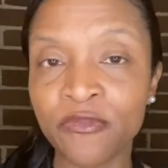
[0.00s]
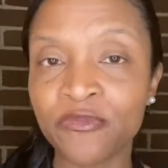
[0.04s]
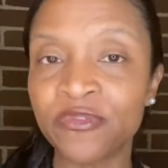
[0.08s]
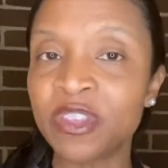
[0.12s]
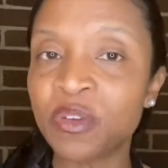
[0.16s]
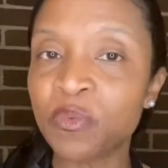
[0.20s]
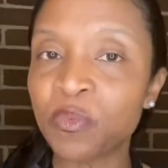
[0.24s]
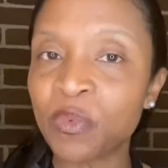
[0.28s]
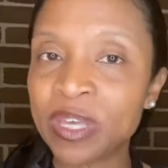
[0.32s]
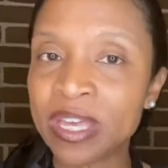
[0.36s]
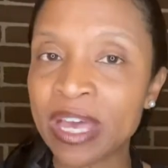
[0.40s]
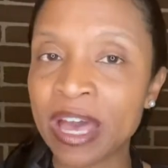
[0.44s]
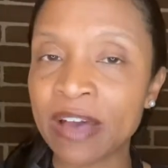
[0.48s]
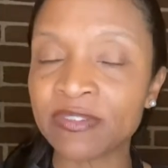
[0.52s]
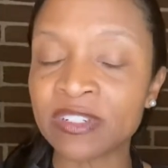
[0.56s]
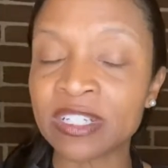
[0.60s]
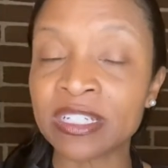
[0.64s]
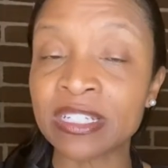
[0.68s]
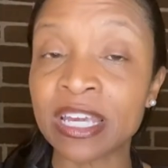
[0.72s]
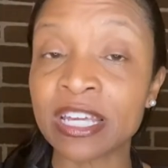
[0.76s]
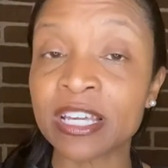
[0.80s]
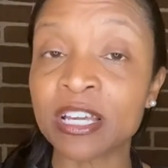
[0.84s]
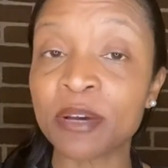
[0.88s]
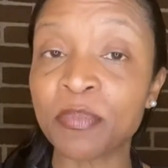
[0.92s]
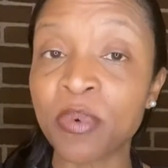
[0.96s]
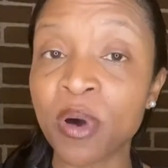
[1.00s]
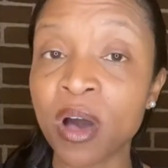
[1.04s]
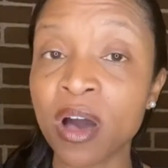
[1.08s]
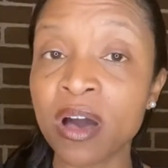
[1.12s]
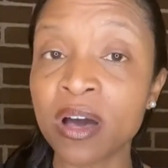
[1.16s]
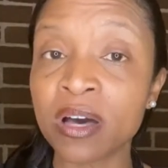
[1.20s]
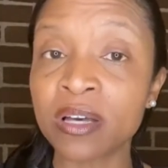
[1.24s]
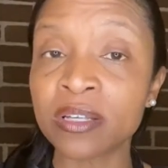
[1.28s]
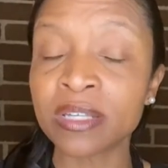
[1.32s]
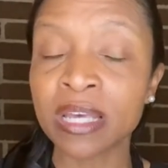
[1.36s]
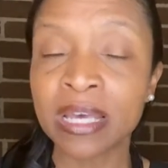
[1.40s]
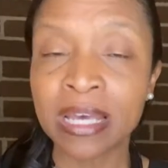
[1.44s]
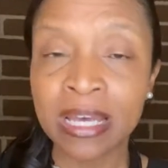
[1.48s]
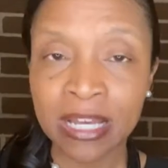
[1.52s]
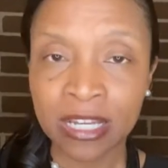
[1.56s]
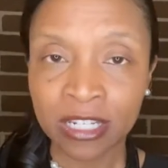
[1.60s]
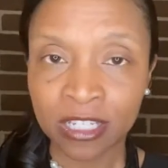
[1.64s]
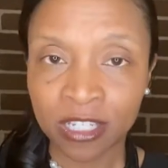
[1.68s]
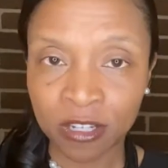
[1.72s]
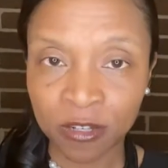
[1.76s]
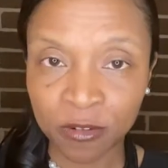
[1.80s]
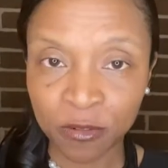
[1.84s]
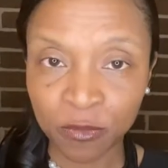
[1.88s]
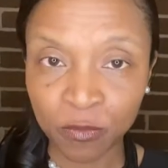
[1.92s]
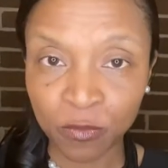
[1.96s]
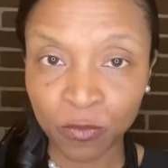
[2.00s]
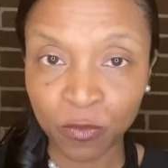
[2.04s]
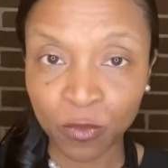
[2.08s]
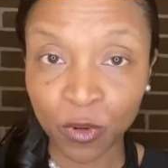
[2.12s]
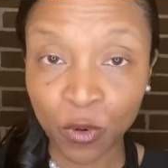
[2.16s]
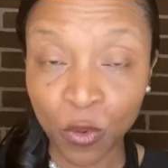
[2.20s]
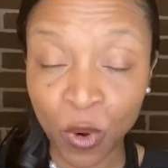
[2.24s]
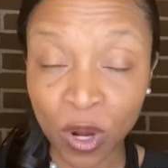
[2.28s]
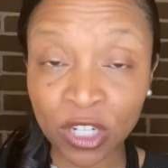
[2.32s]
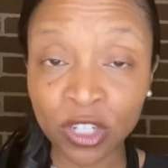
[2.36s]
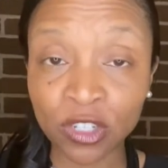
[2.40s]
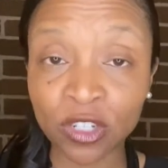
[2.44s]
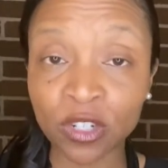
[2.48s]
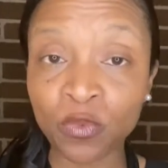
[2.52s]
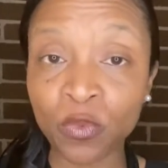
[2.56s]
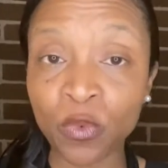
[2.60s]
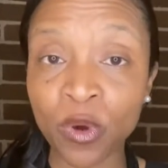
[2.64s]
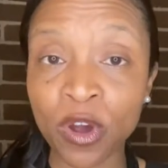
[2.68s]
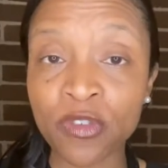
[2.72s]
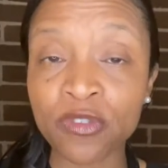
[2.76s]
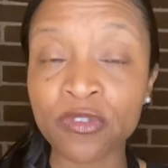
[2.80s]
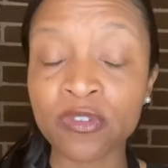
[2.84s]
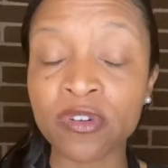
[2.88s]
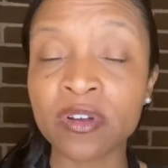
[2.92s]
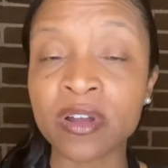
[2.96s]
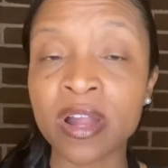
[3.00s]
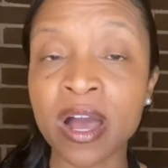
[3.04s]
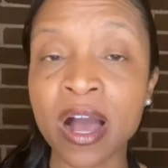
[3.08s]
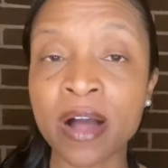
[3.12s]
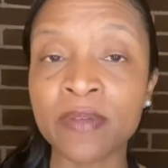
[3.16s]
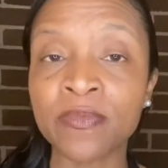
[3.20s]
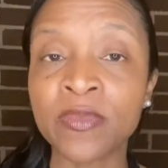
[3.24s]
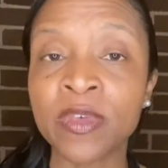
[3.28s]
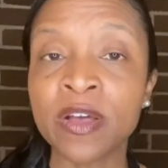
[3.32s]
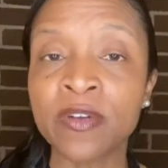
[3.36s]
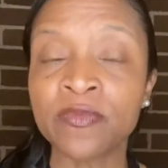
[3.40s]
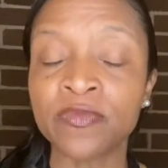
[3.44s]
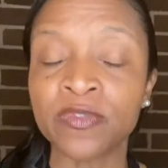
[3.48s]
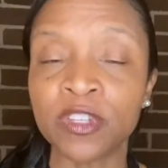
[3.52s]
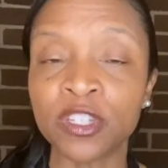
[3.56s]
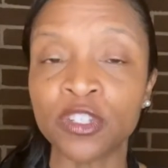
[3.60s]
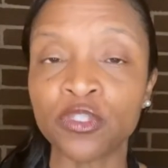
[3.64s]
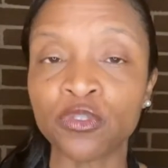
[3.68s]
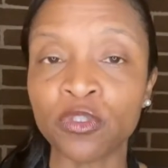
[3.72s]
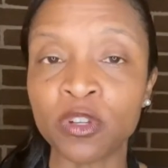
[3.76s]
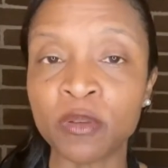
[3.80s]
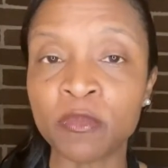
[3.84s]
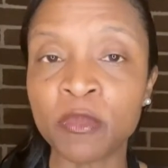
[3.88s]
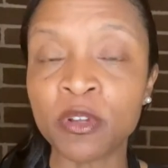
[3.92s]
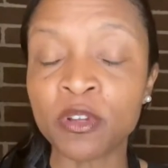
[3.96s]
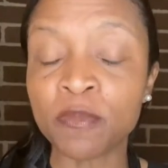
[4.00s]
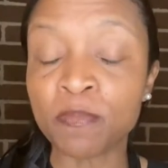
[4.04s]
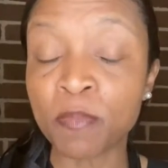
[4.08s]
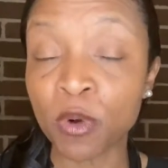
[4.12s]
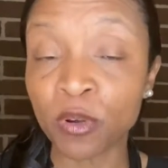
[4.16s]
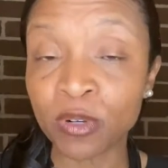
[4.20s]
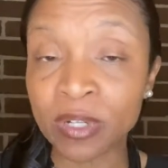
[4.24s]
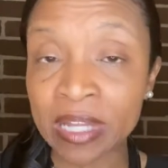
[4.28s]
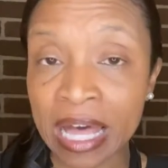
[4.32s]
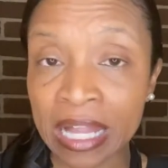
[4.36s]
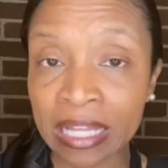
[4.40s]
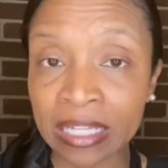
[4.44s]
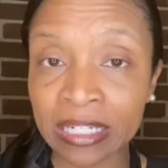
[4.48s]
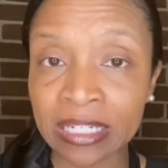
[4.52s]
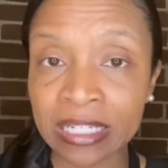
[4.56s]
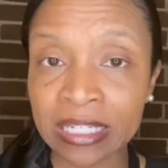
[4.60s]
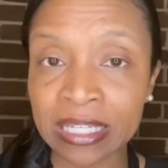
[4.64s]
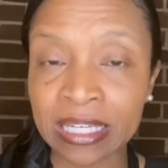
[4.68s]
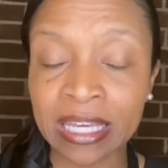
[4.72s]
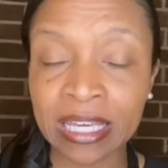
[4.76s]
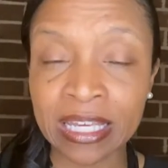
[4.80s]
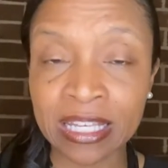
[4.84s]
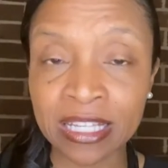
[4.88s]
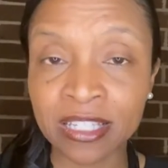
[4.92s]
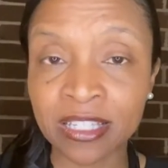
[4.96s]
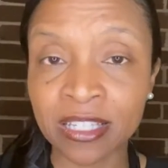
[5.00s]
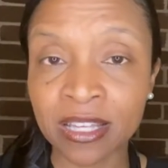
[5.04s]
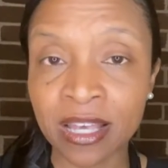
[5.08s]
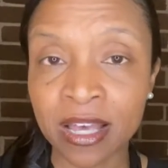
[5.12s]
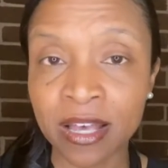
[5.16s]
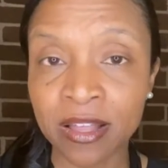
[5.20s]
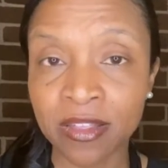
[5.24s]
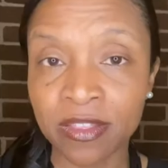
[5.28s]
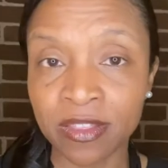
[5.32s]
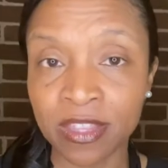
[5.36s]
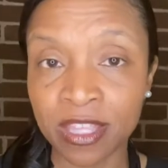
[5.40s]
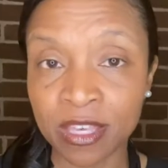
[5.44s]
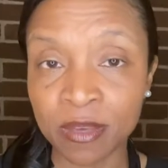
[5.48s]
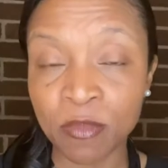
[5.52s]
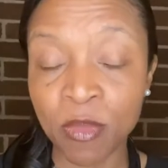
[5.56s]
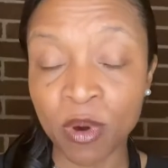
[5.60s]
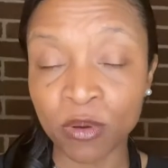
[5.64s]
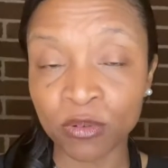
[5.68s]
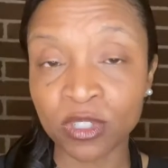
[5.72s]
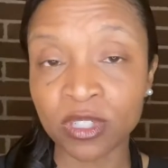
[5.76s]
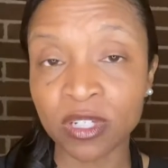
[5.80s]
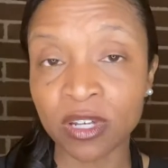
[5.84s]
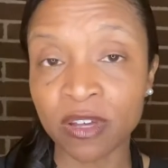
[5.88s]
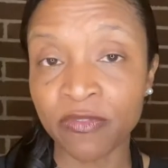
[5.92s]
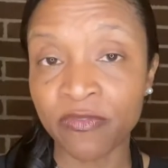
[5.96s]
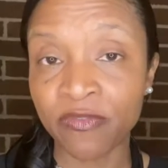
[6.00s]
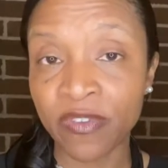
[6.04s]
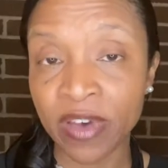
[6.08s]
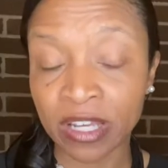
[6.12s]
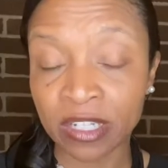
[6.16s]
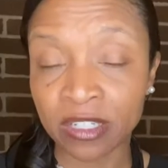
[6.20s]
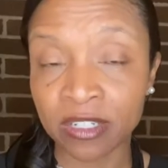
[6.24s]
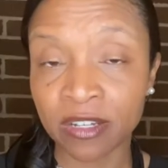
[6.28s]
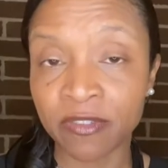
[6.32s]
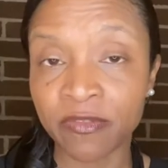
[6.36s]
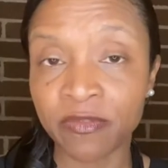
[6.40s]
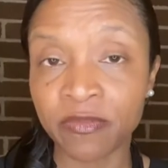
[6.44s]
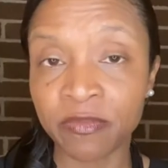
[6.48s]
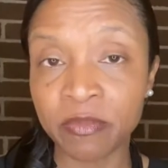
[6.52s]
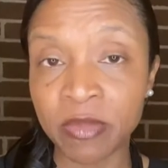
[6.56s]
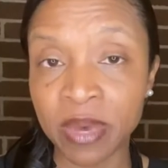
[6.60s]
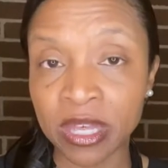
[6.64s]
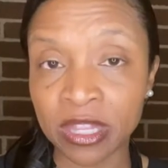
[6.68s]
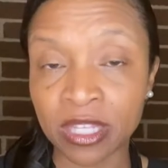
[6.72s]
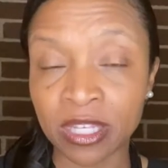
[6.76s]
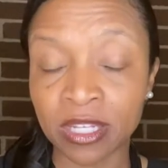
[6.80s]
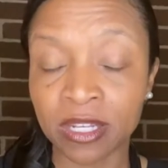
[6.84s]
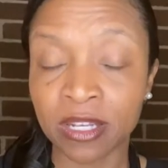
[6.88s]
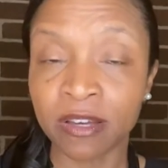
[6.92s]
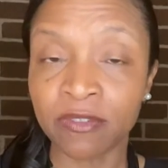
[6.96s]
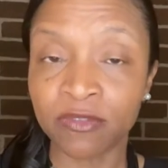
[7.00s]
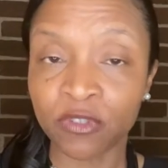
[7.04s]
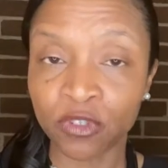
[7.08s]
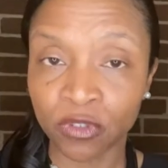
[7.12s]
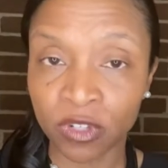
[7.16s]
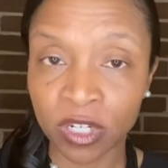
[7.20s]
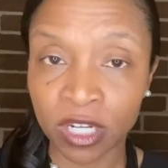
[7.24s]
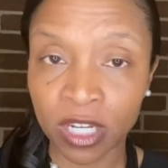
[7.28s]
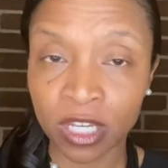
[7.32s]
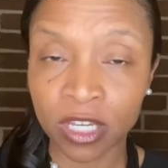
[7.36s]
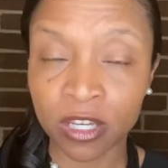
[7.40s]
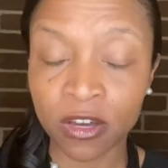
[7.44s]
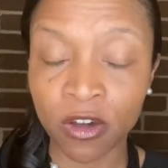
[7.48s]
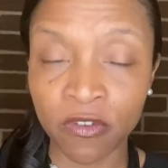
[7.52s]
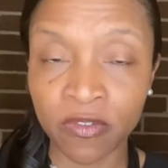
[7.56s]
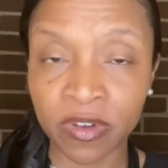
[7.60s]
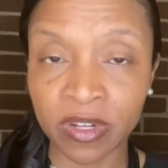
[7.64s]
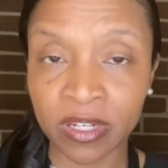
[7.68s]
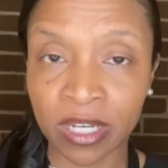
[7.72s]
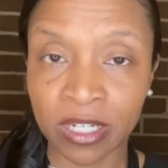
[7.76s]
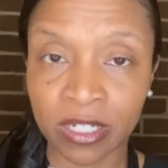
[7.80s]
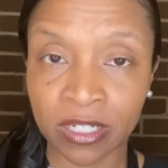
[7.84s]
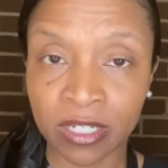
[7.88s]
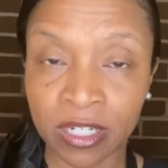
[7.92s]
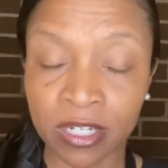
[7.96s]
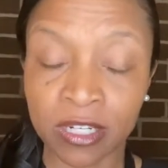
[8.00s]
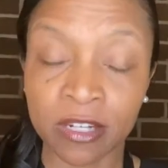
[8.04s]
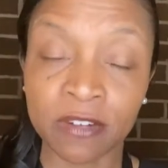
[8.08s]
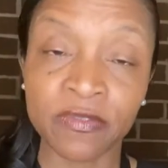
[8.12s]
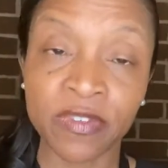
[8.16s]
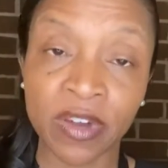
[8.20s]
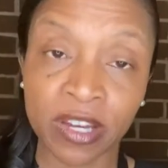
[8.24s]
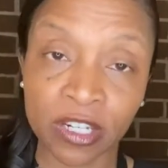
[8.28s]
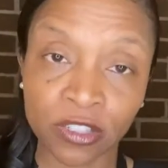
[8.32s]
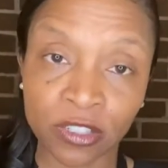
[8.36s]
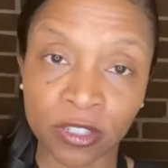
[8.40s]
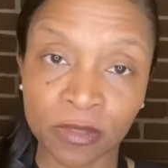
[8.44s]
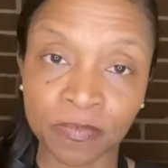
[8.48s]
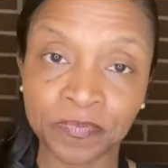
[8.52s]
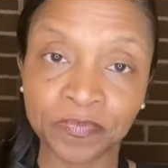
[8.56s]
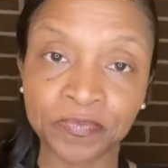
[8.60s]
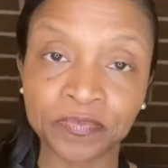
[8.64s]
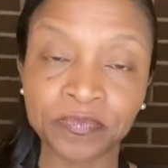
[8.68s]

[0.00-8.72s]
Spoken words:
then we have to take a pause to question whether or not this treatment modality is the most effective method of treating COVID-19 infection.